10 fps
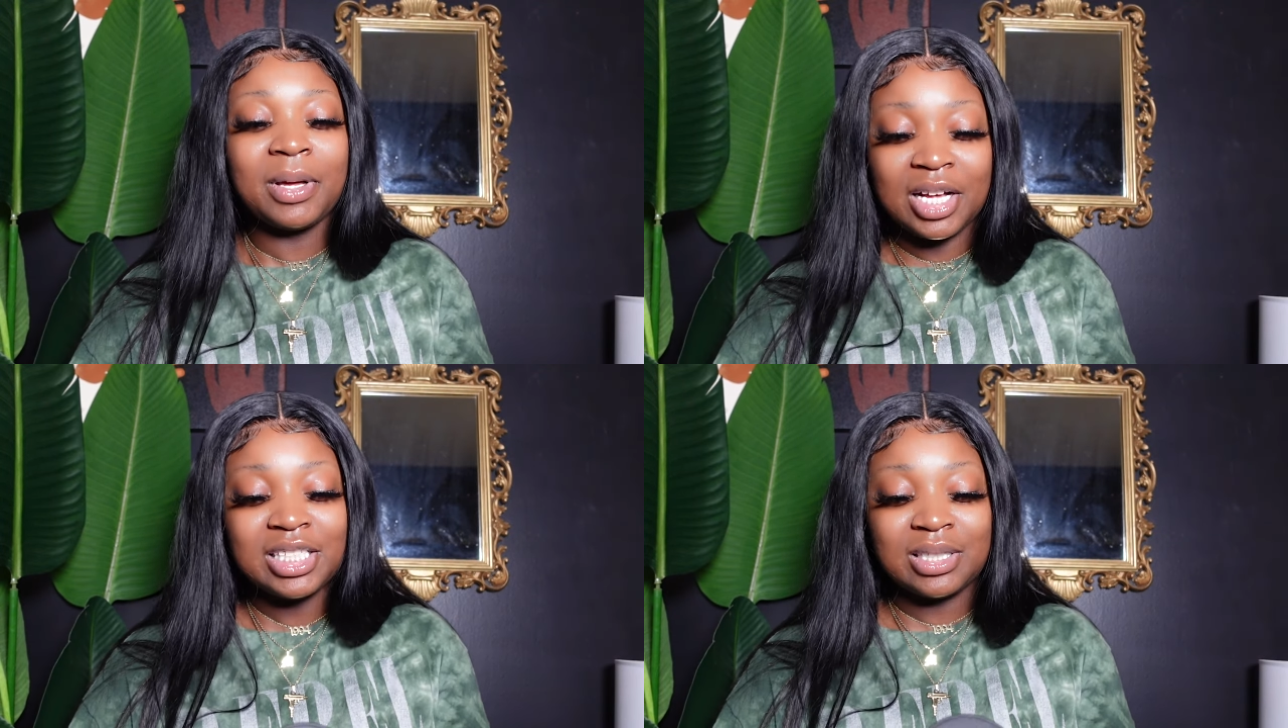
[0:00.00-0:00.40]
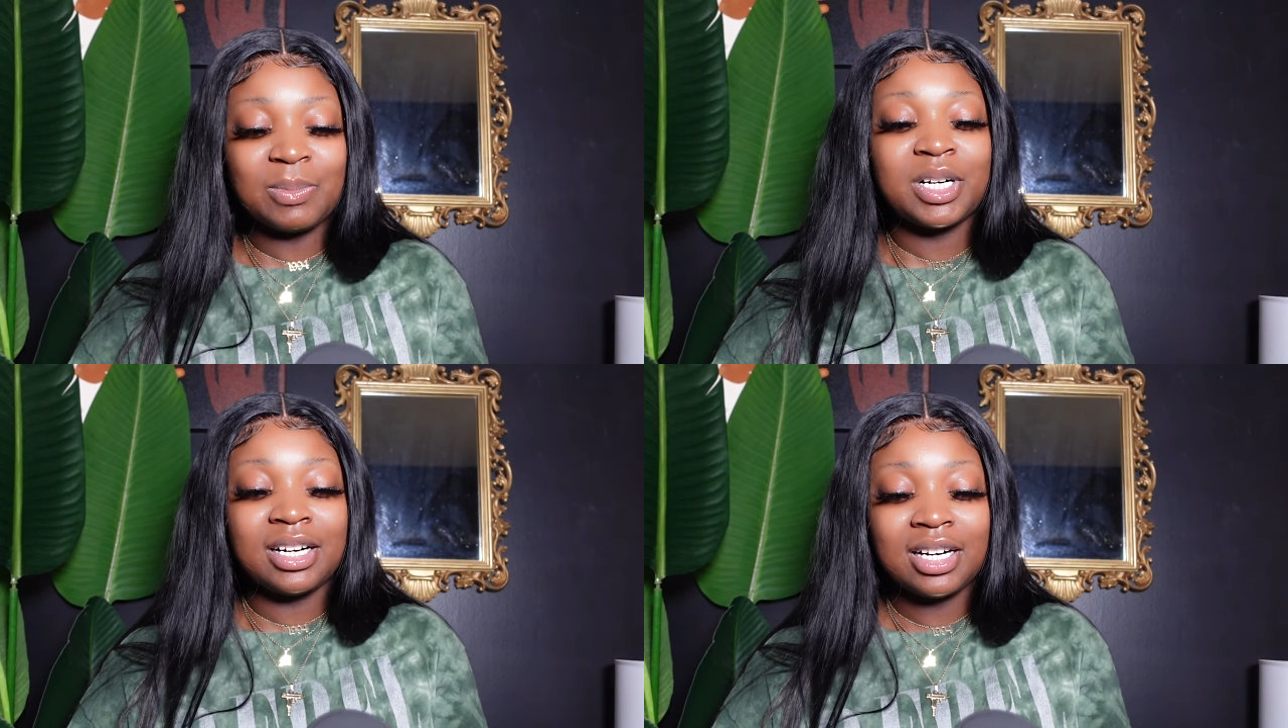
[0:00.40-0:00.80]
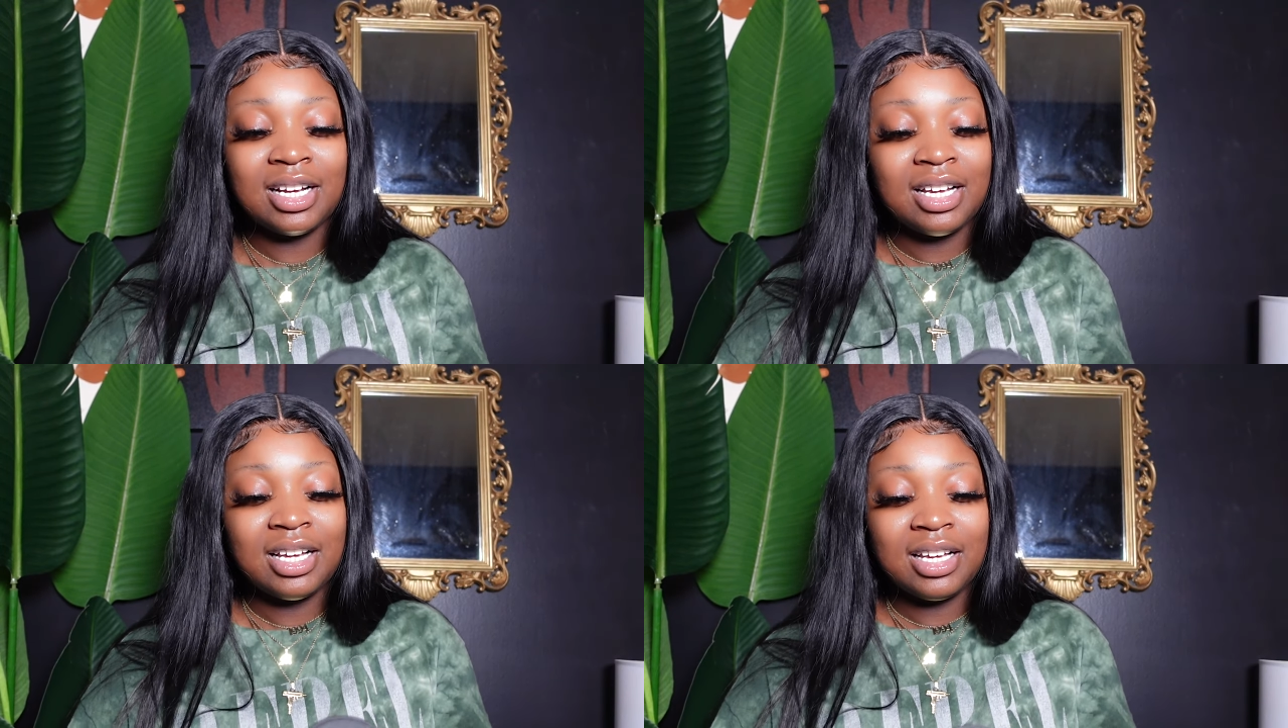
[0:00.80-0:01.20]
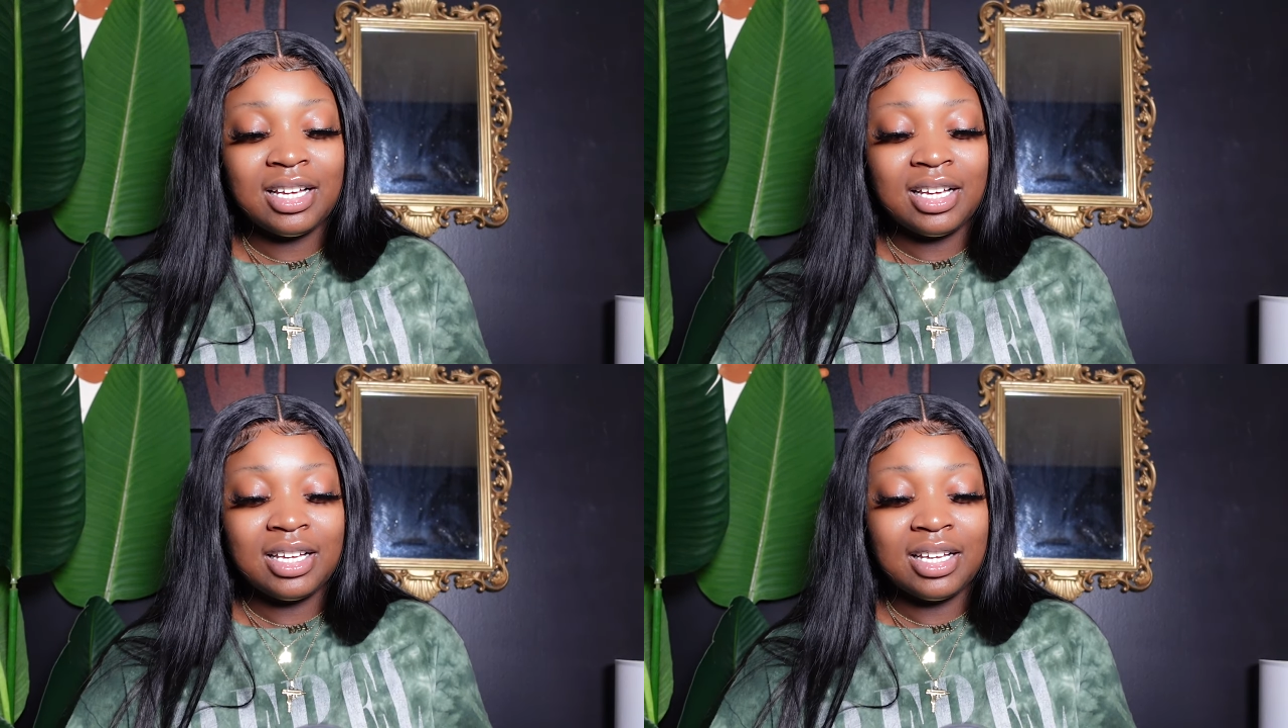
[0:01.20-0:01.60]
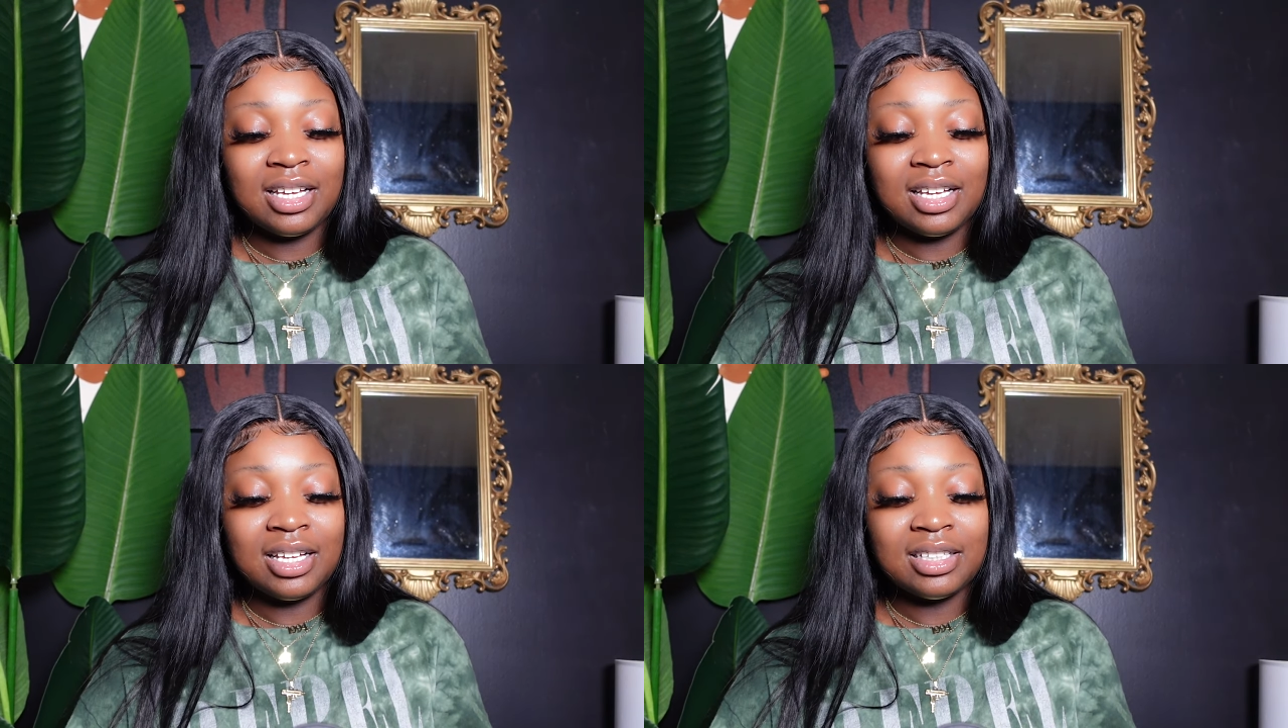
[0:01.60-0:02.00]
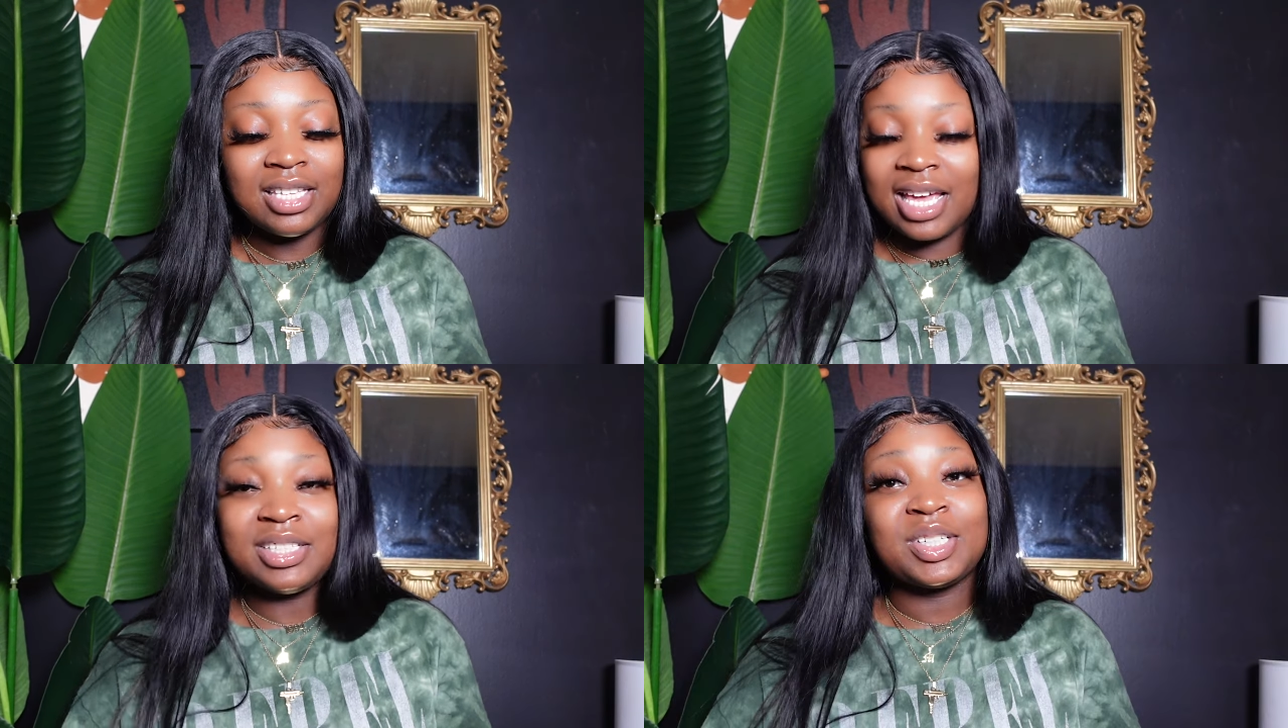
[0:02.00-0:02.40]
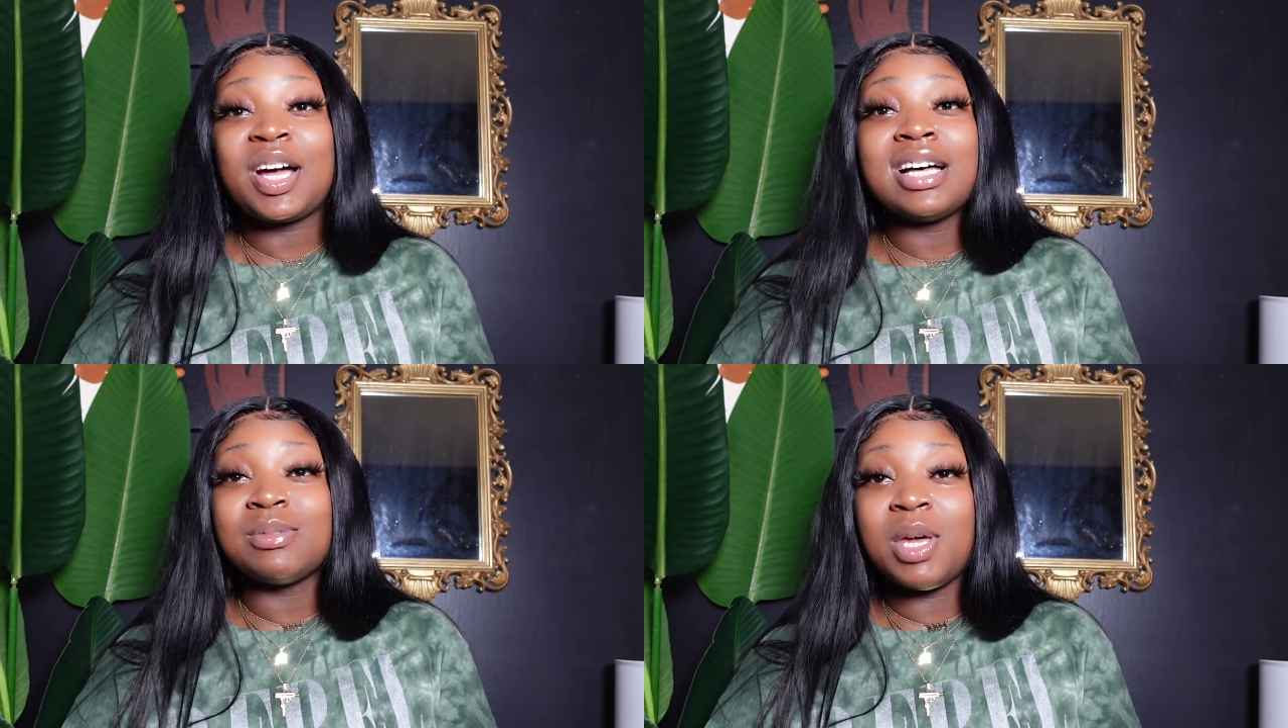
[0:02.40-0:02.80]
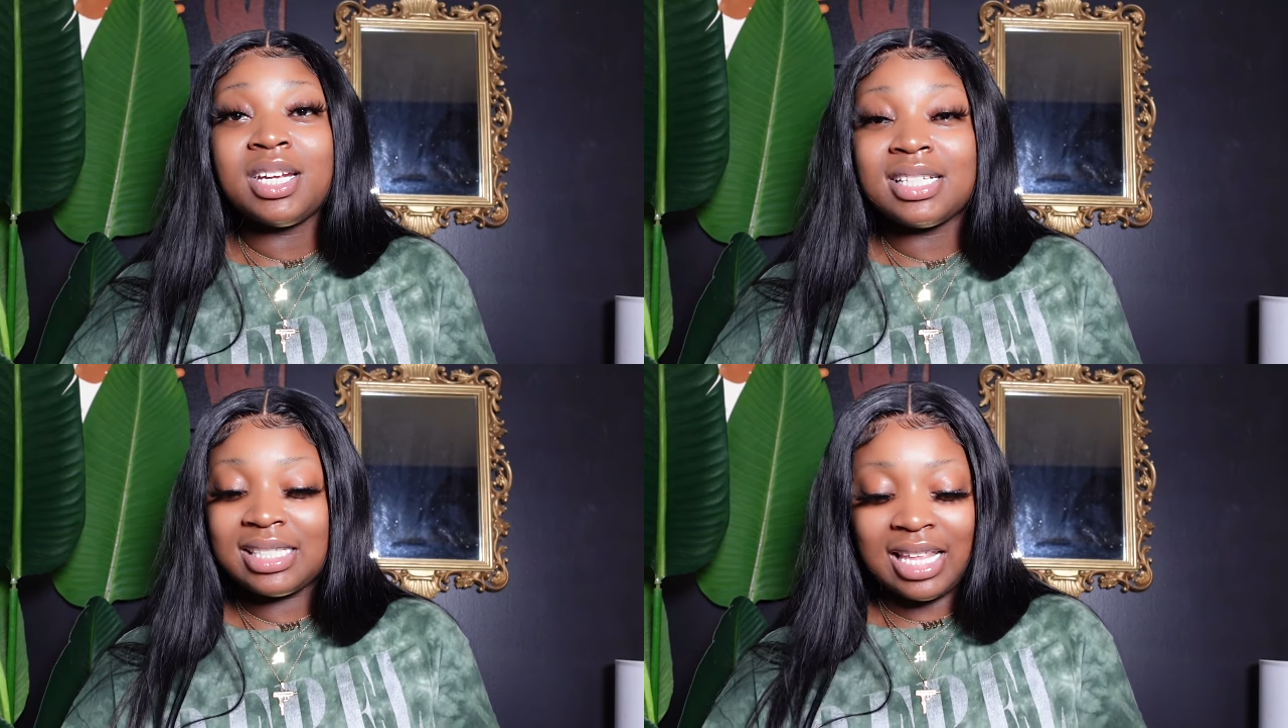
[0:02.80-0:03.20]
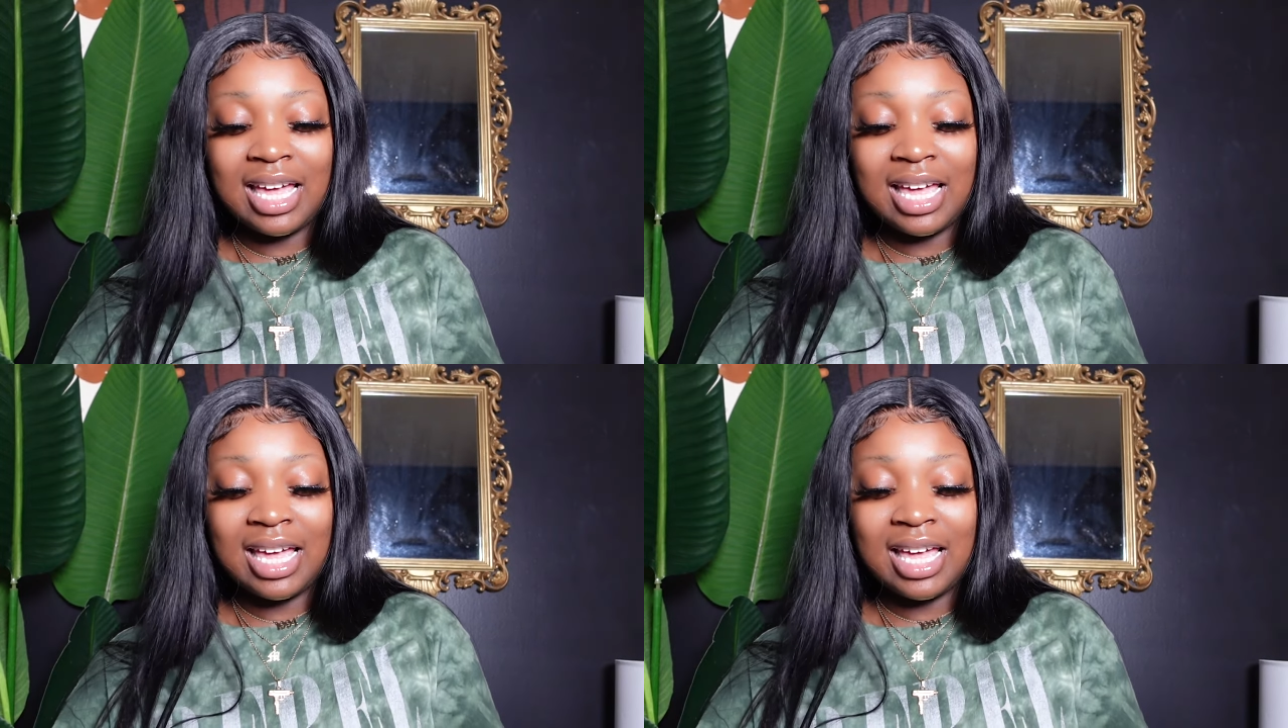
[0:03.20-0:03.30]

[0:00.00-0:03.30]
customer to Ancient Cosmetics.